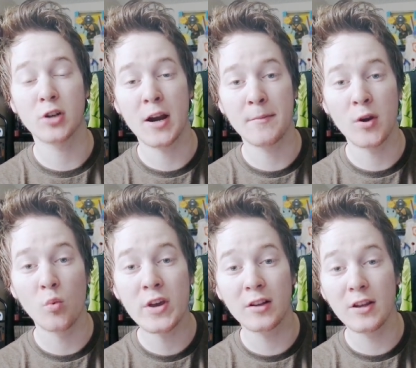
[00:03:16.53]
try to be a
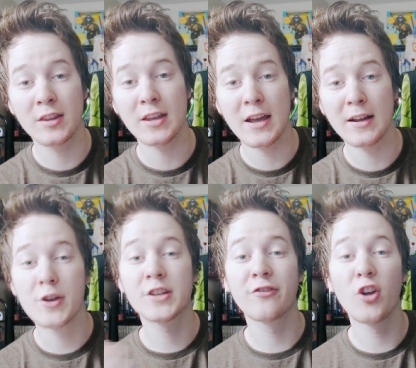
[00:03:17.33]
weekly thing.
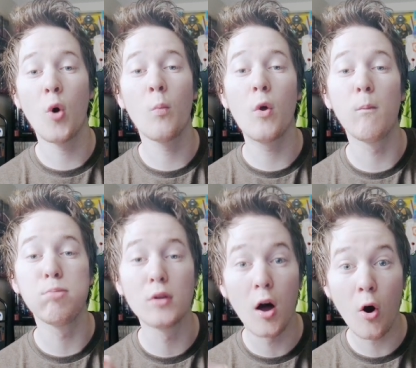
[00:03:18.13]
This film will
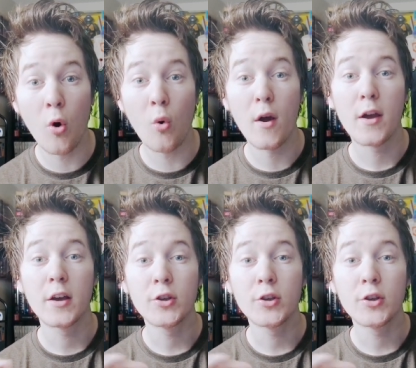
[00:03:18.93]
blow